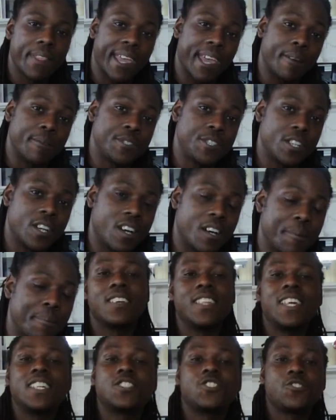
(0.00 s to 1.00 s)
F sharp. So
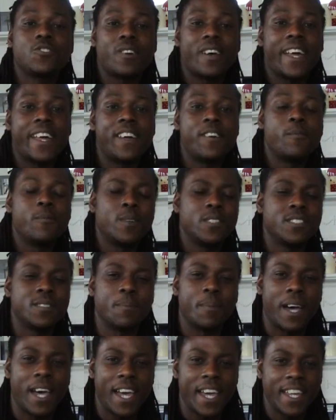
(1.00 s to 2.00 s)
let's try it with
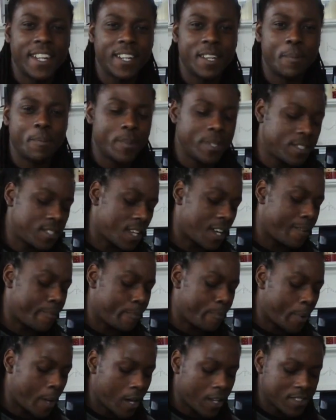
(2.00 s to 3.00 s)
some higher numbers
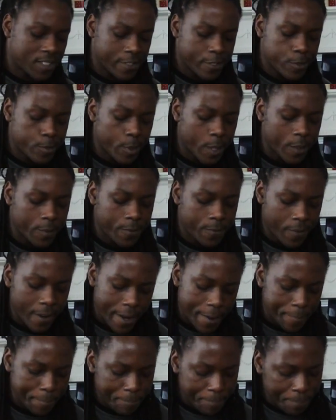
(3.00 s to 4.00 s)
up past the twelfth
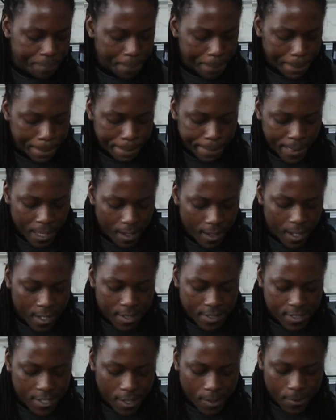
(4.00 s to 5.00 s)
fret.
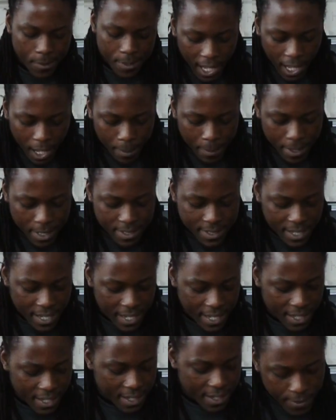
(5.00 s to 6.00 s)
So, I'm going to
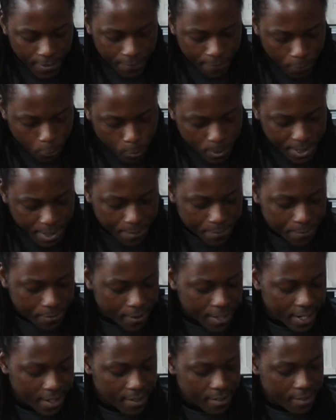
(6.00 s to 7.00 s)
take the fourteenth
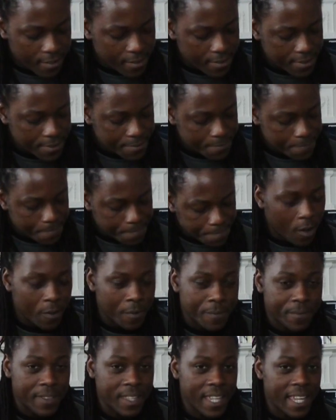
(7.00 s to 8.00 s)
fret
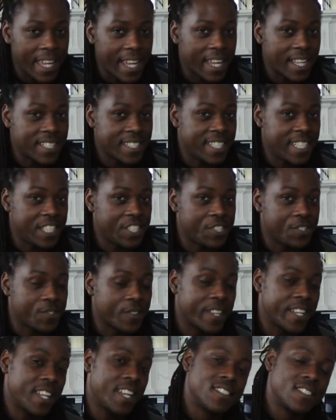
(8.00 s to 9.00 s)
of the D
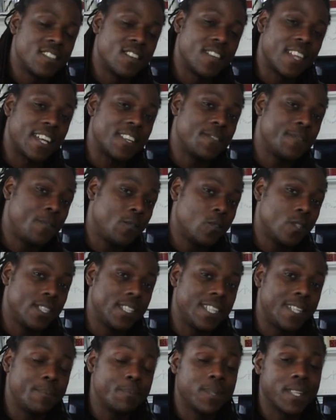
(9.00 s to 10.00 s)
string, so that's
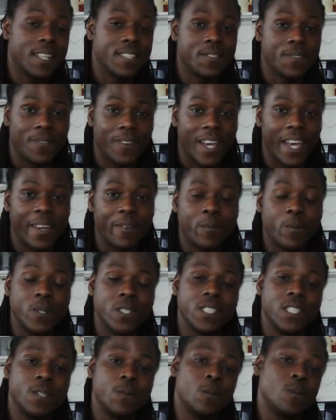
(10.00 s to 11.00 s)
fourteen plus five,
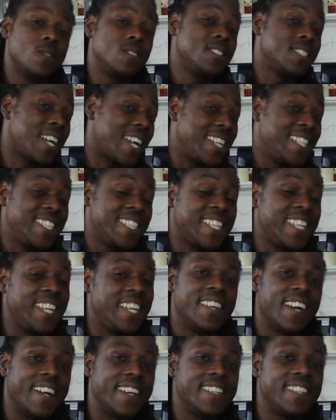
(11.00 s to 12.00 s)
which equals nineteen.
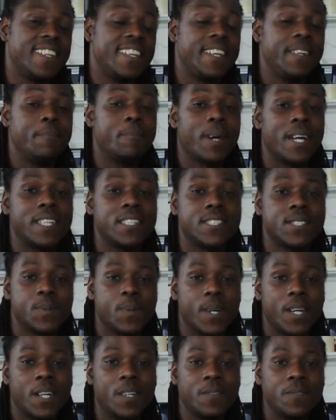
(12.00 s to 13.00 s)
nineteen minus
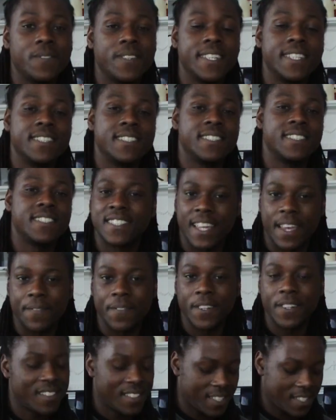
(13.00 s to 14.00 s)
twelve is
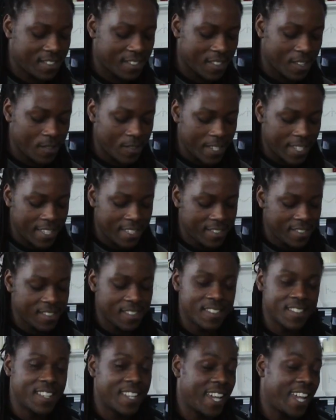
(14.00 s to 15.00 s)
seven. This note is
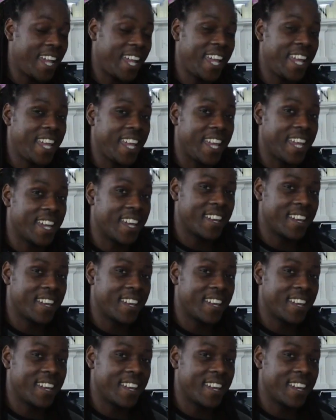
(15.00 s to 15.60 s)
E.